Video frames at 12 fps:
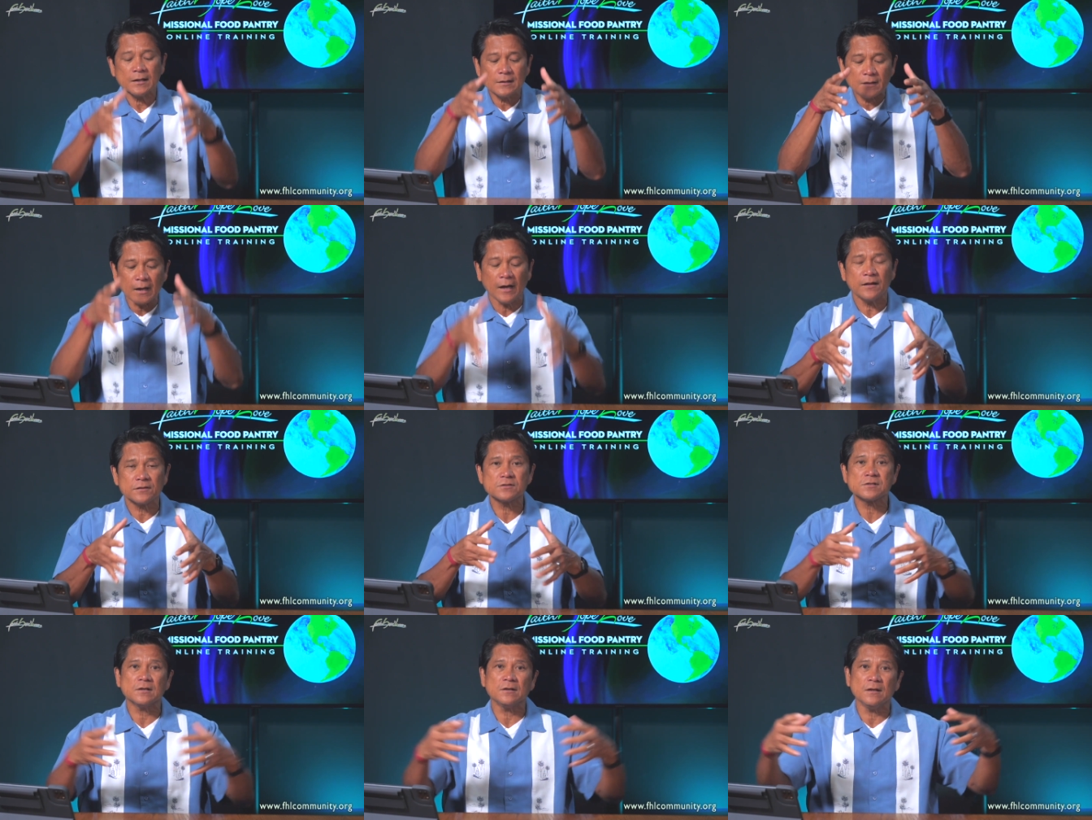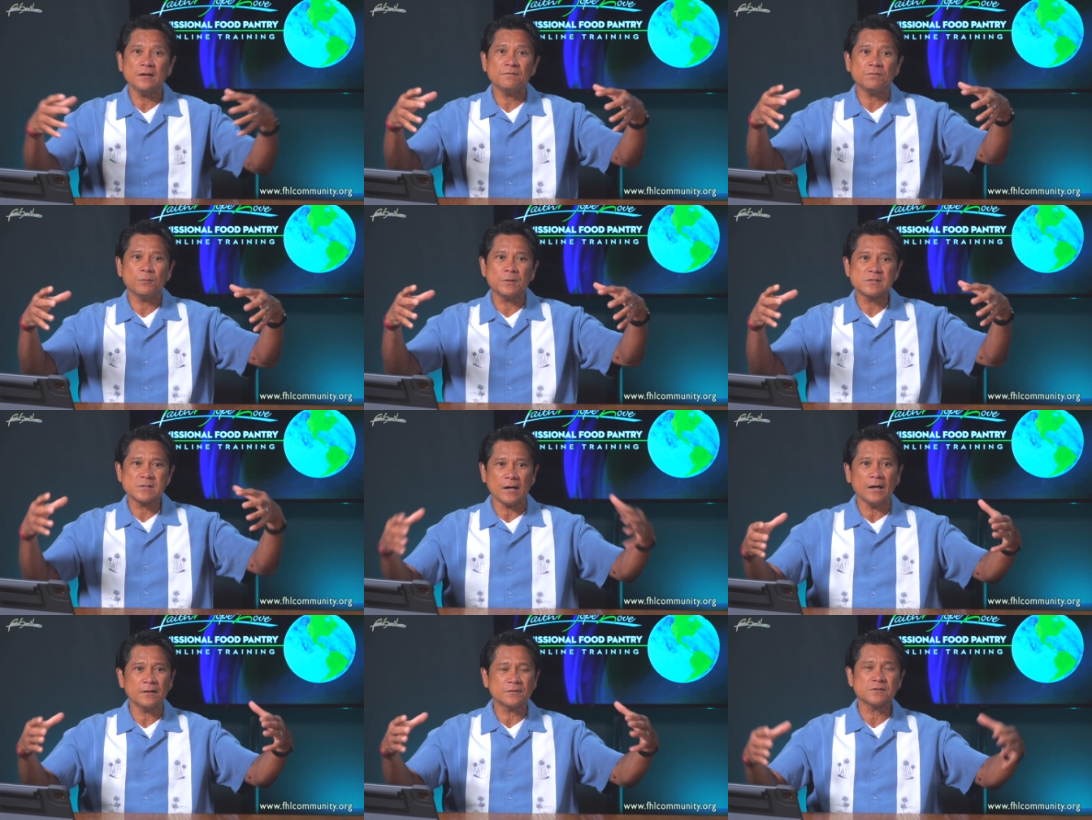and then others can
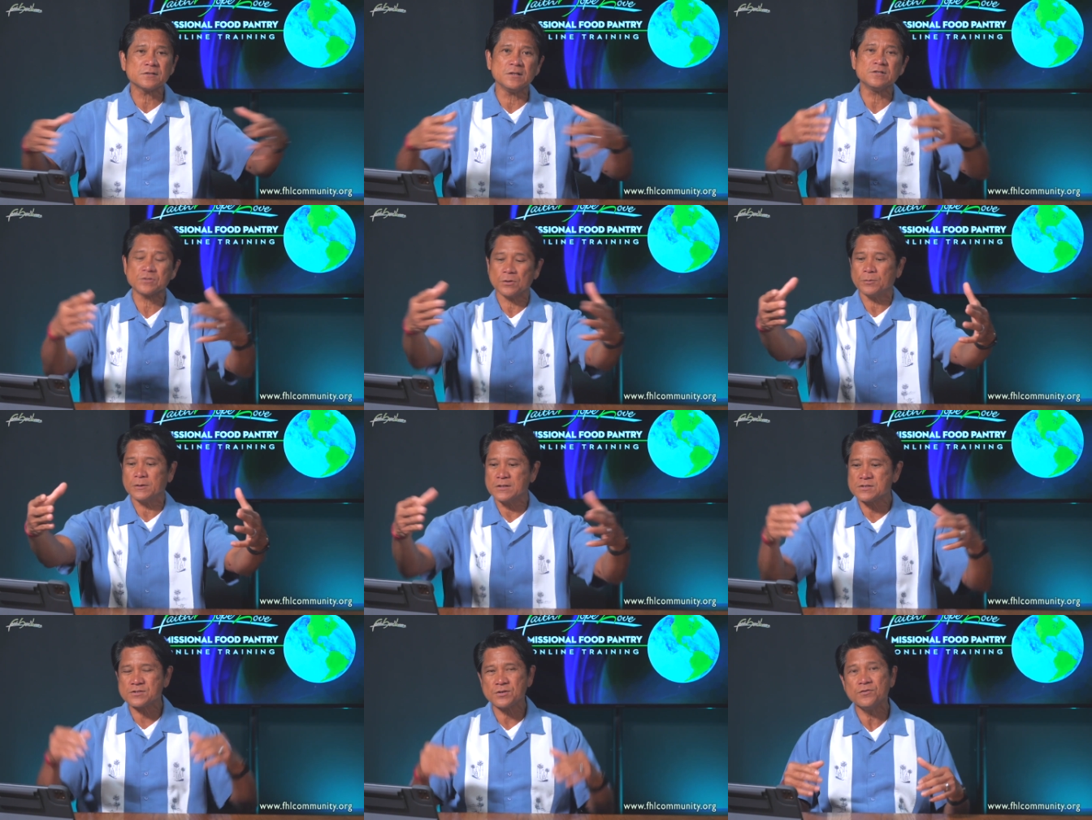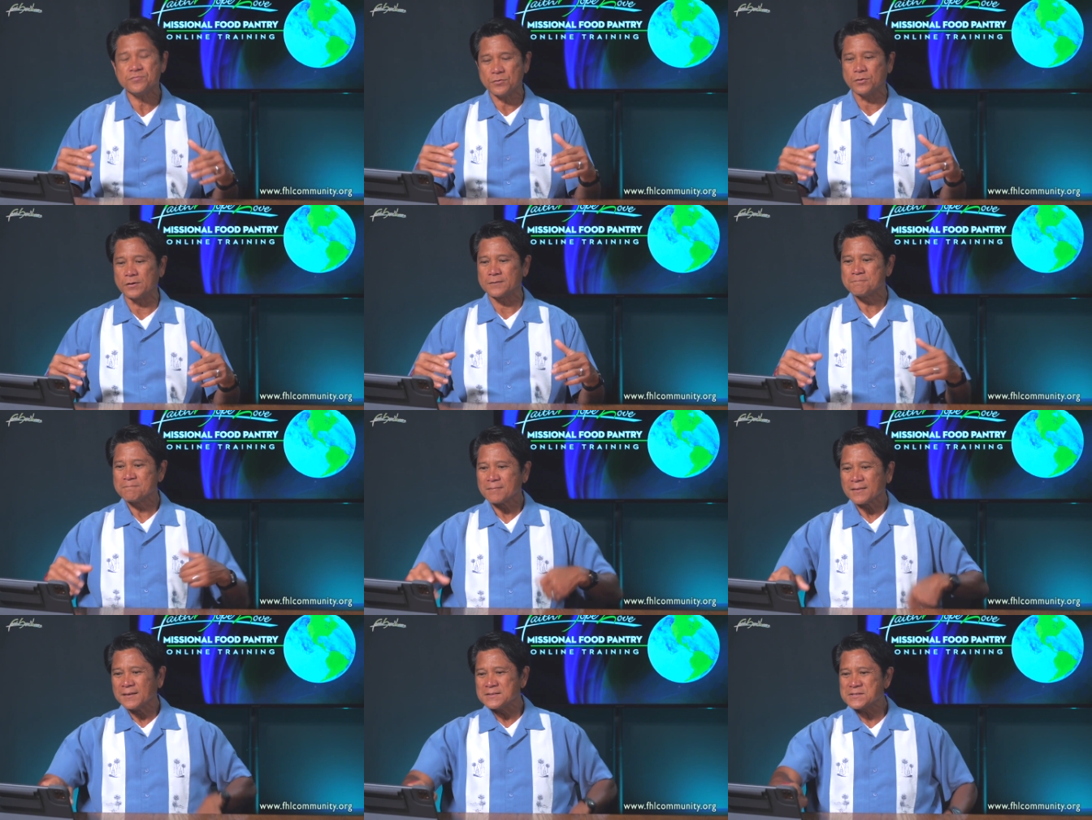influence others, and so on and so forth.
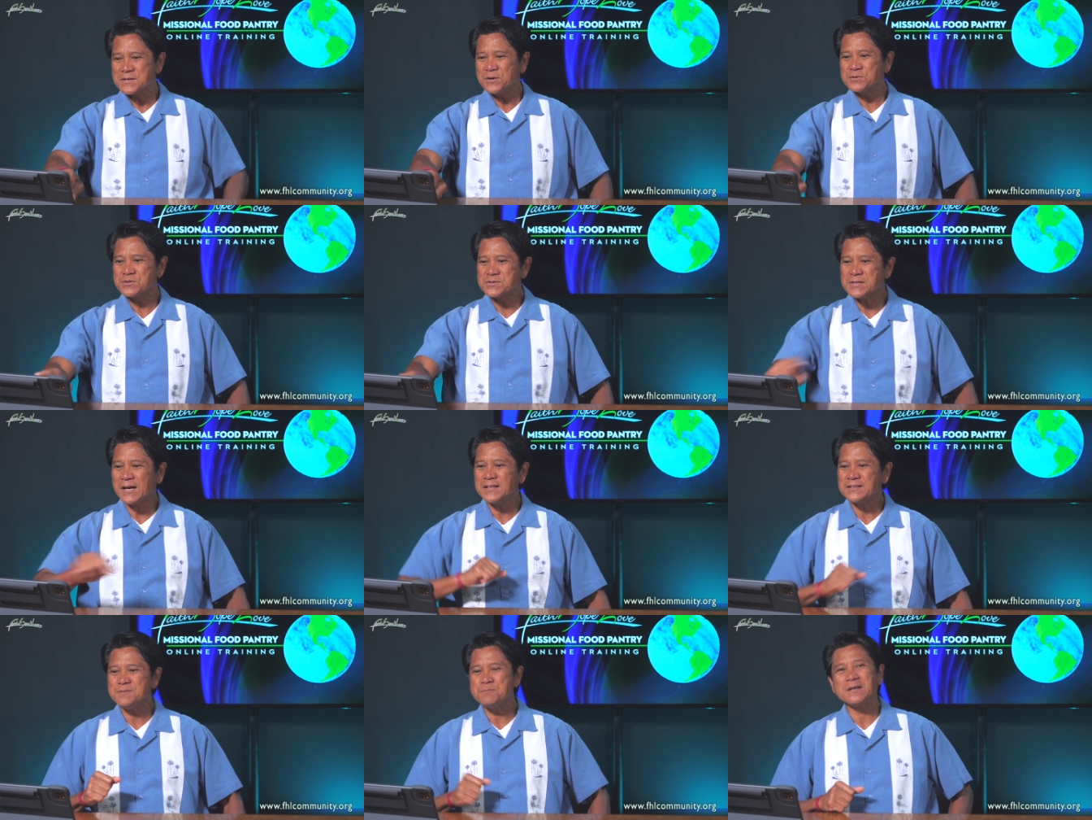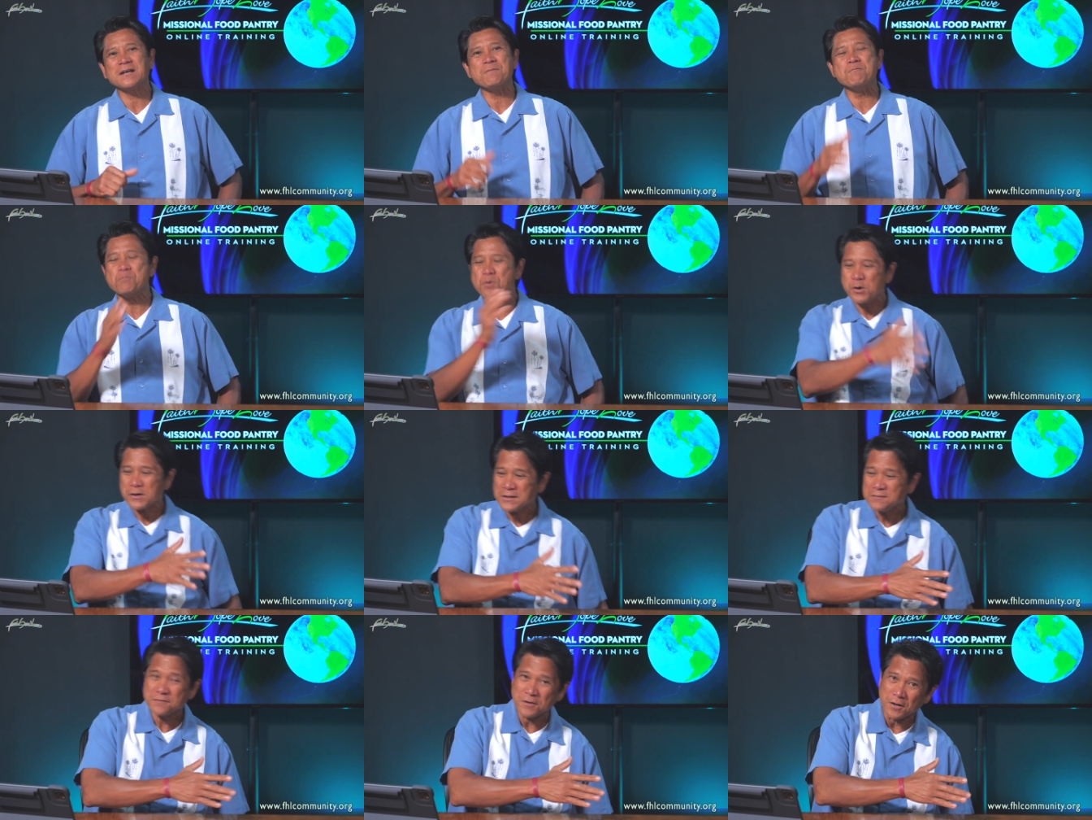So society become more
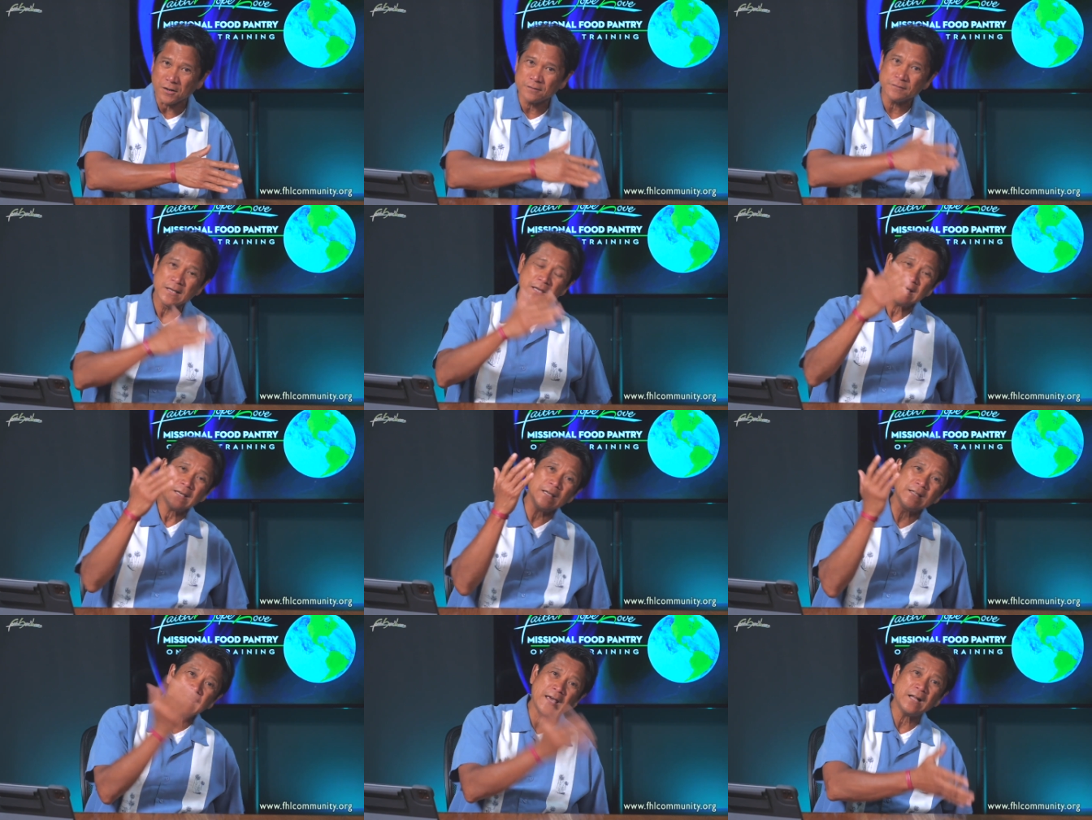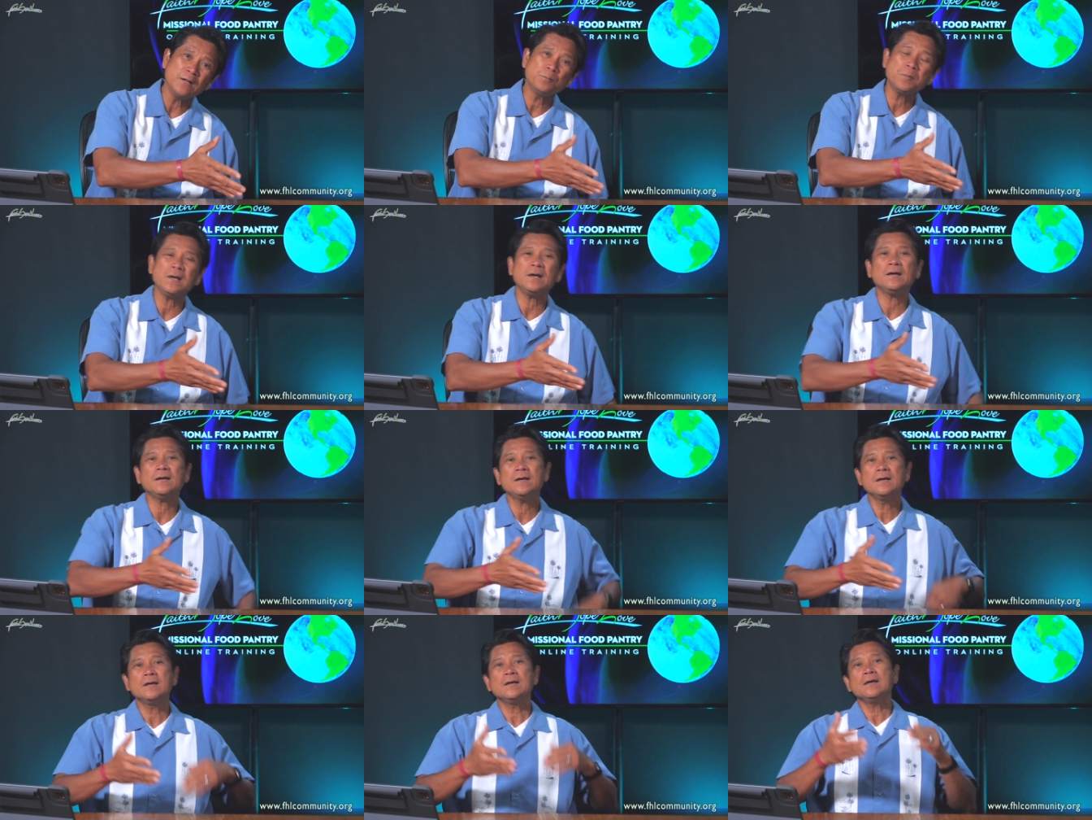involved in
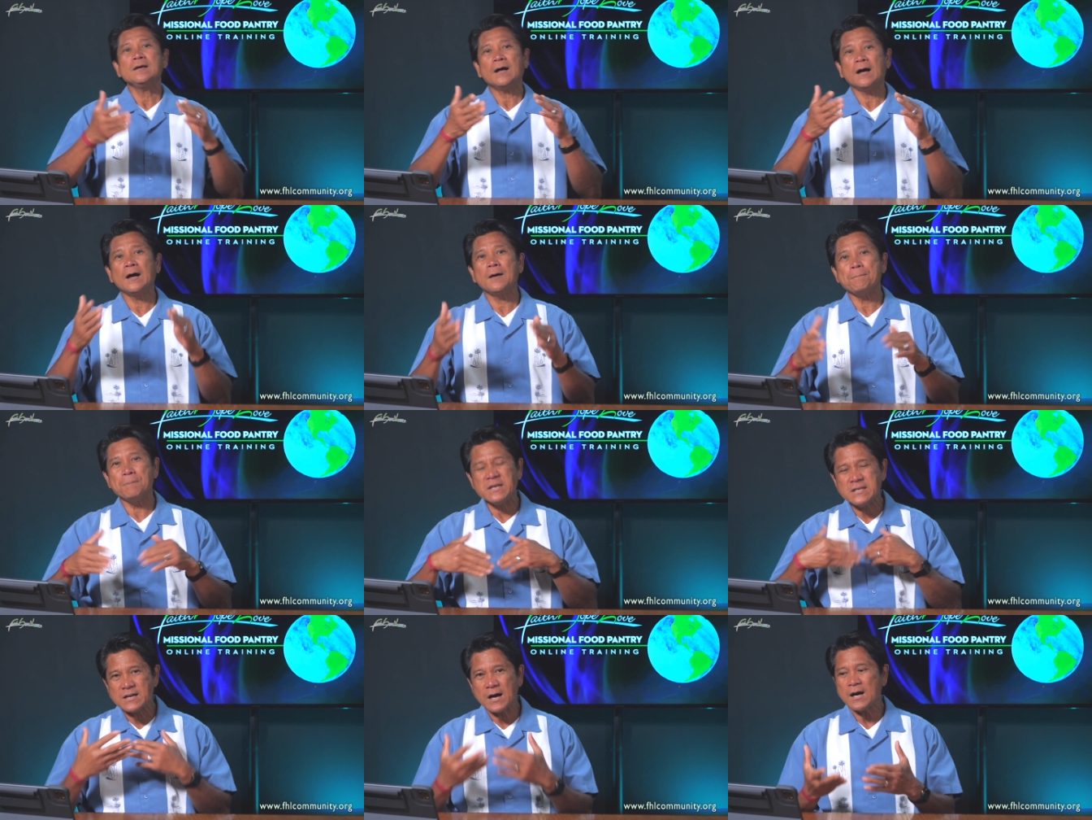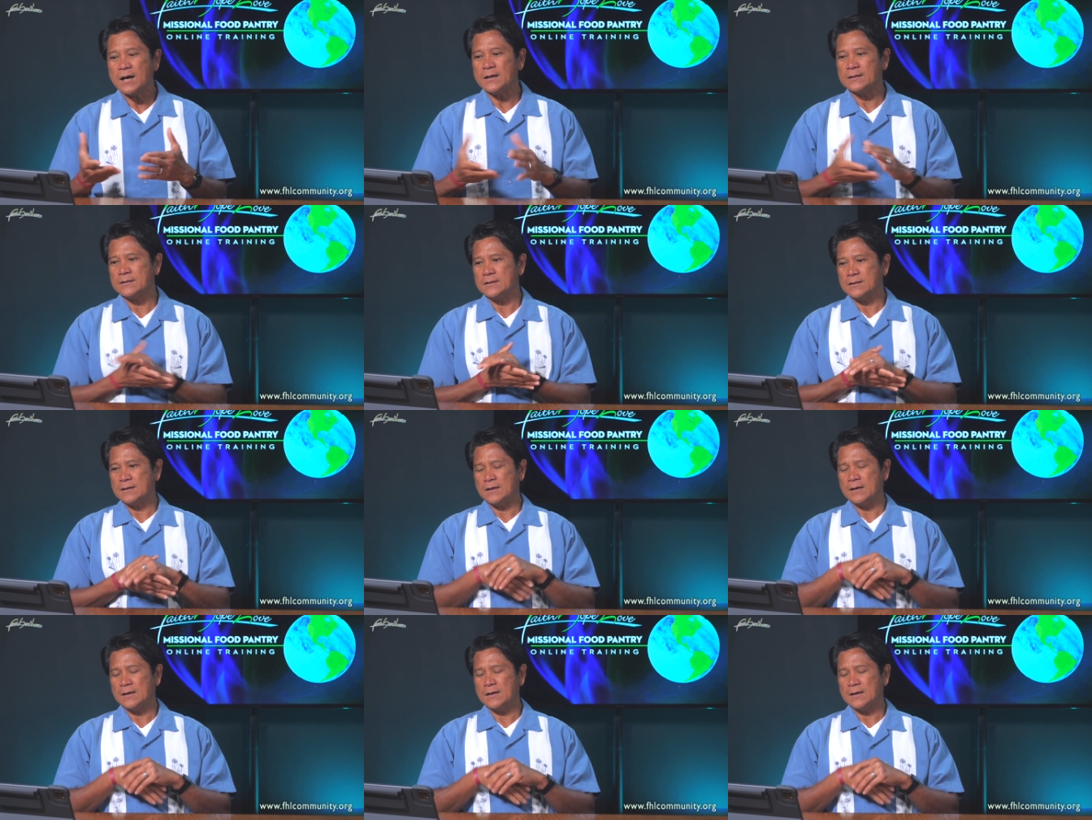helping beyond